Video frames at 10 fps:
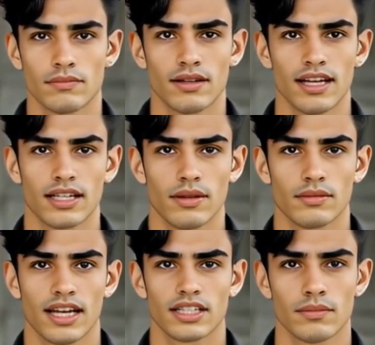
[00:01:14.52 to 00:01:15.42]
And the
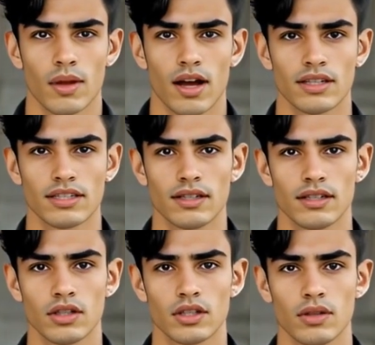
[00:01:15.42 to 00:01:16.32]
best part?
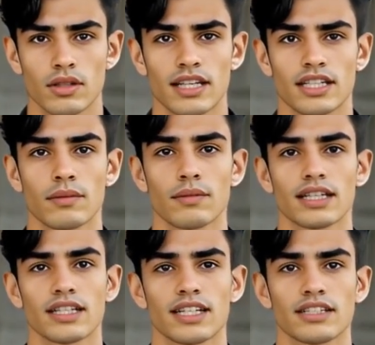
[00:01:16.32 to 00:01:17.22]
You don't need to be
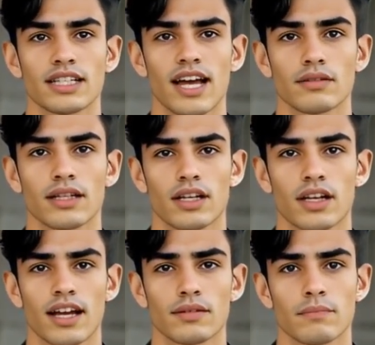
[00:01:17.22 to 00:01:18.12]
tech savvy
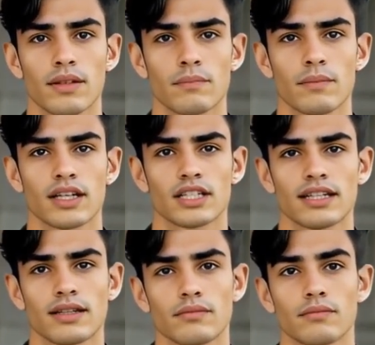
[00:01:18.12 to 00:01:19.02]
or have a big
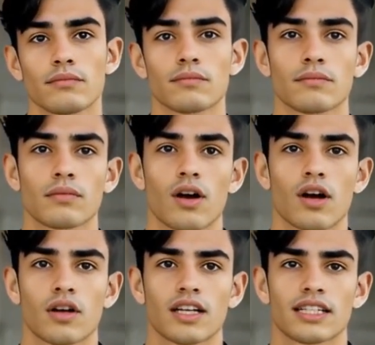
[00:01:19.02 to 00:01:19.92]
budget.
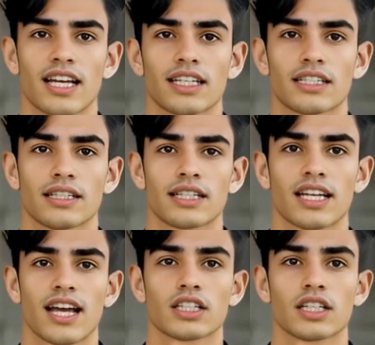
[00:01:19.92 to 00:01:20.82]
All it takes is a
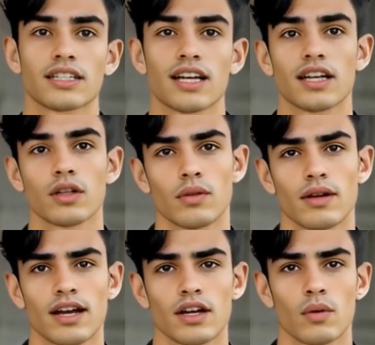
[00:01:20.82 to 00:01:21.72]
catchy title,
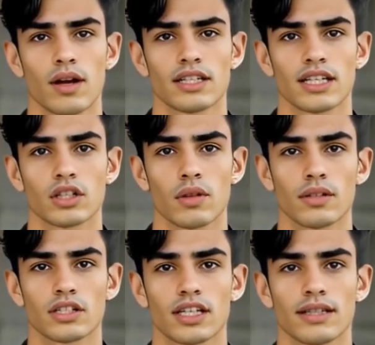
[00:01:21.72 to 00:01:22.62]
a quick
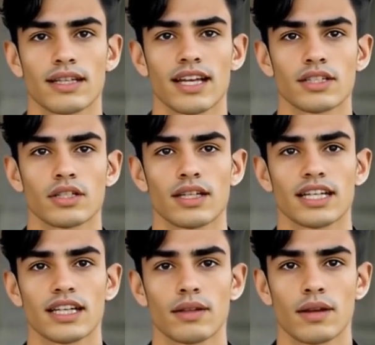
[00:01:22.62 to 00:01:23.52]
description, and
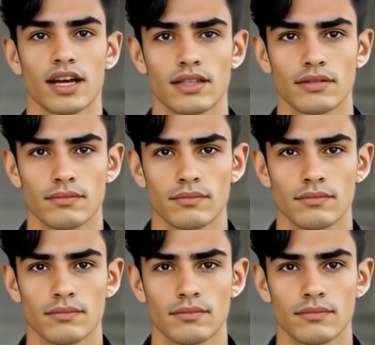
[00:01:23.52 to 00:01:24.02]
clicking a button.